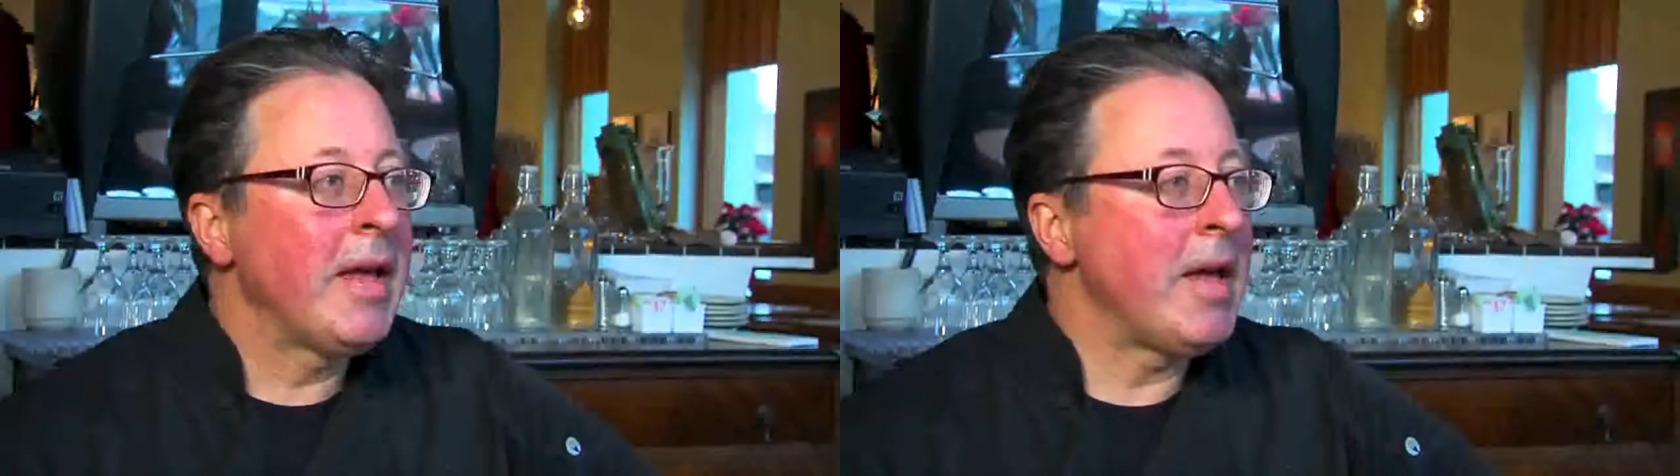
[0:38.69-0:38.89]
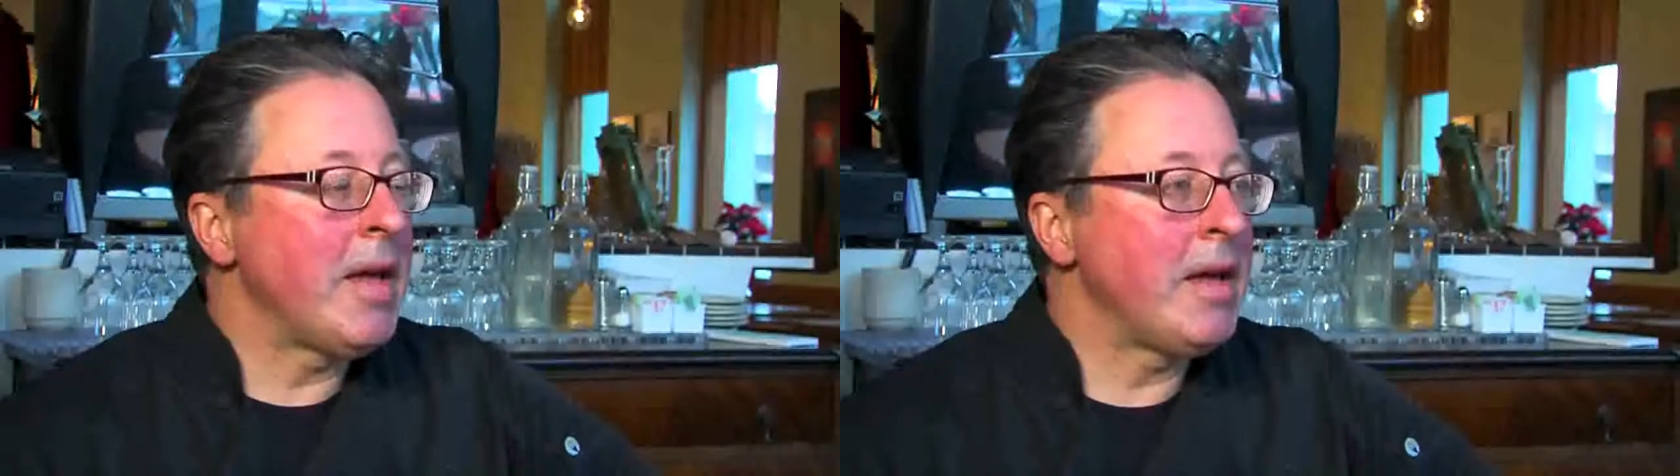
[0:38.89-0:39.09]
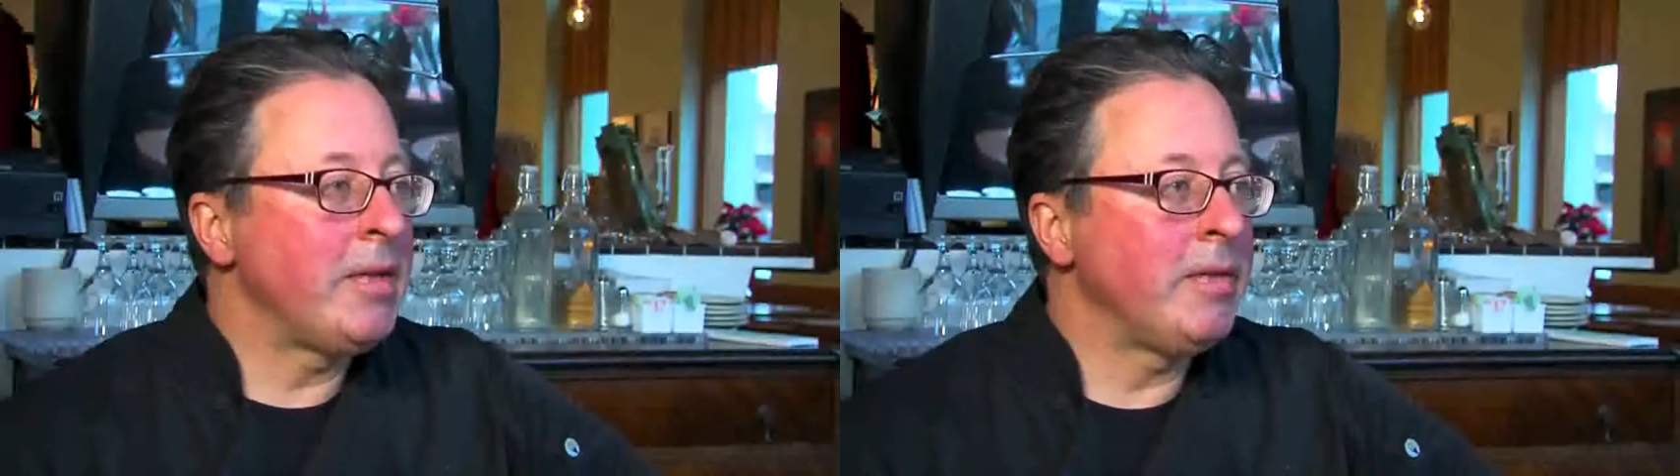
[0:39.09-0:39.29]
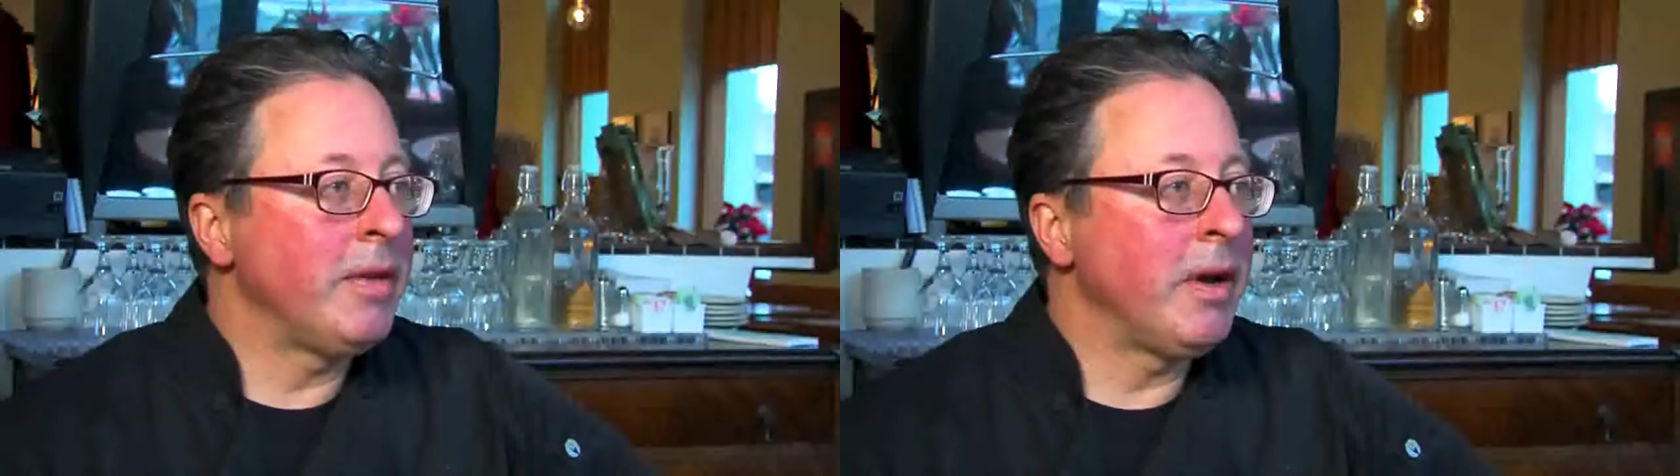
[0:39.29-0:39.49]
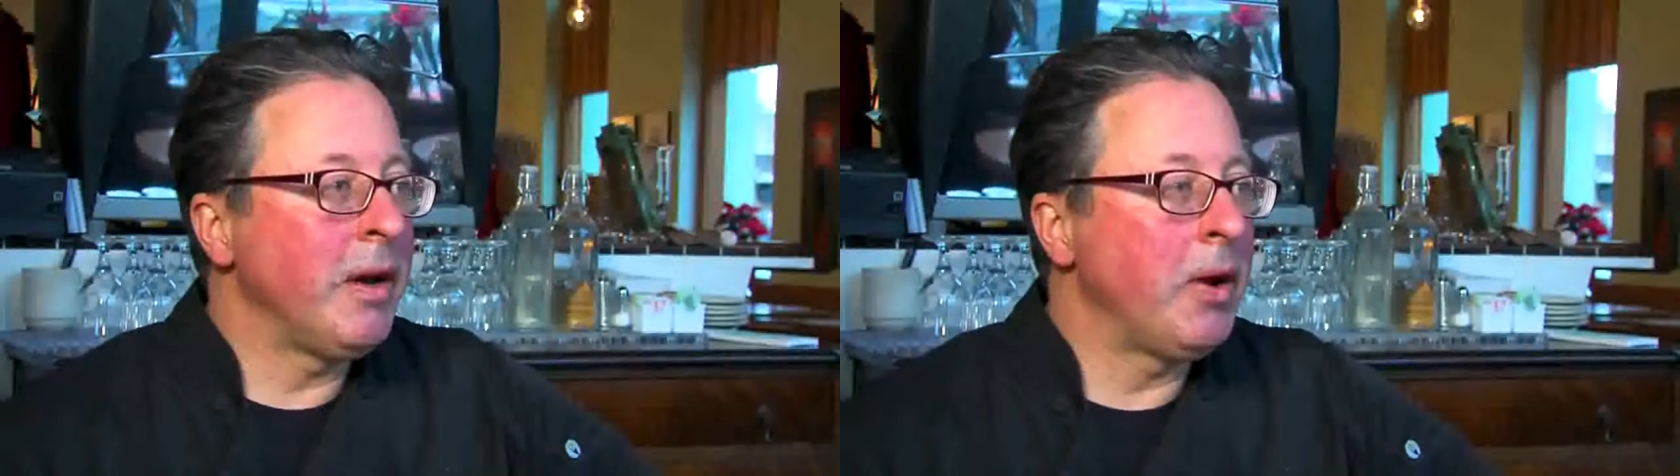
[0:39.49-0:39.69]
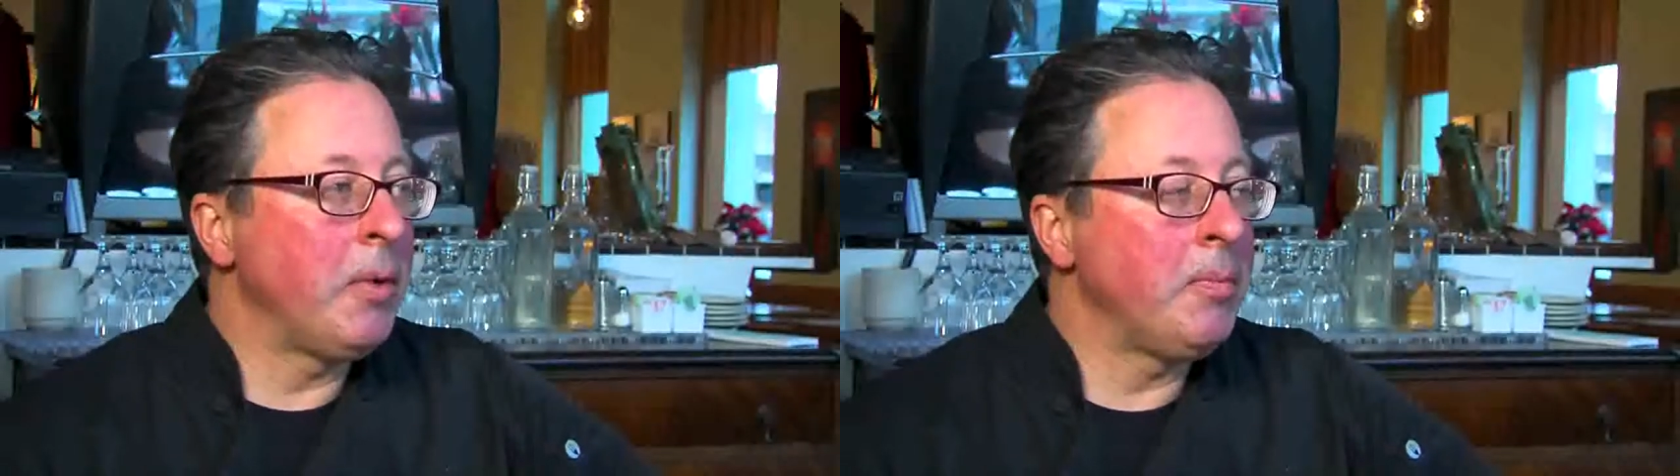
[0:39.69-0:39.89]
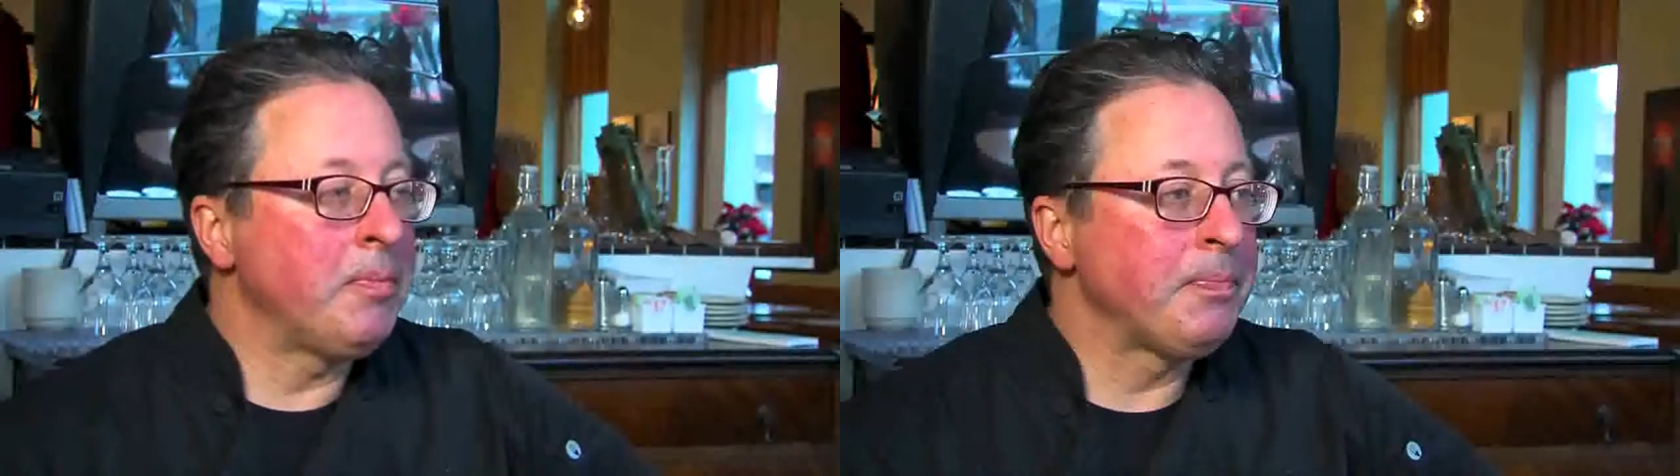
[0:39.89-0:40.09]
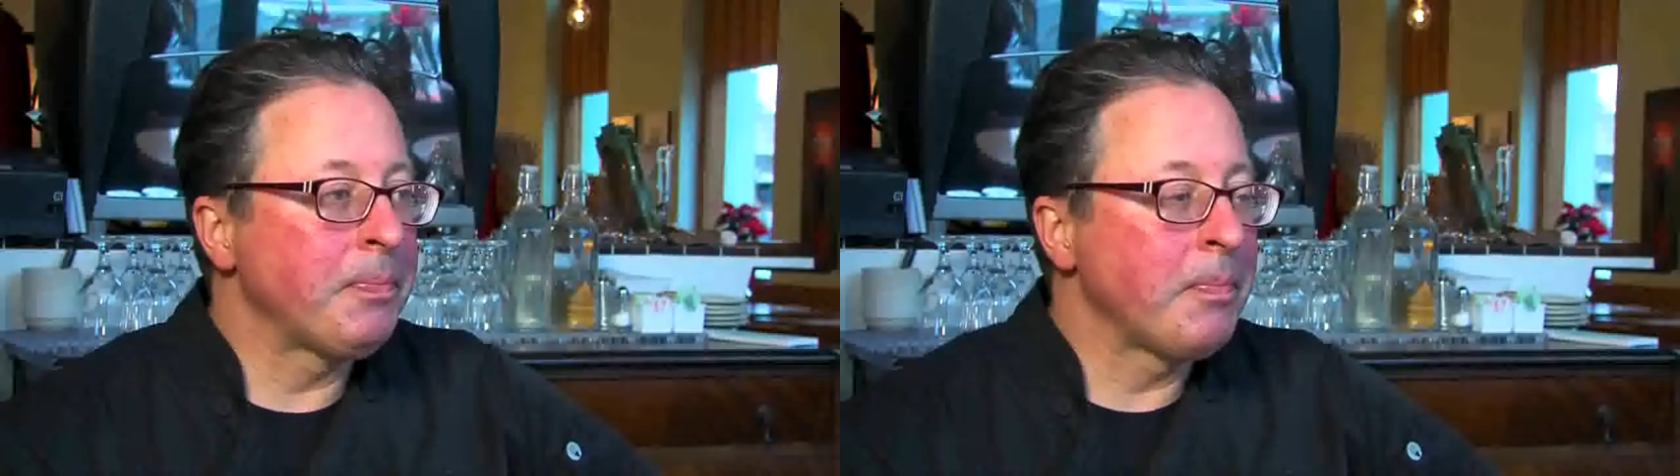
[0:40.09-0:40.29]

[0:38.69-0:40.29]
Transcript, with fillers: and um,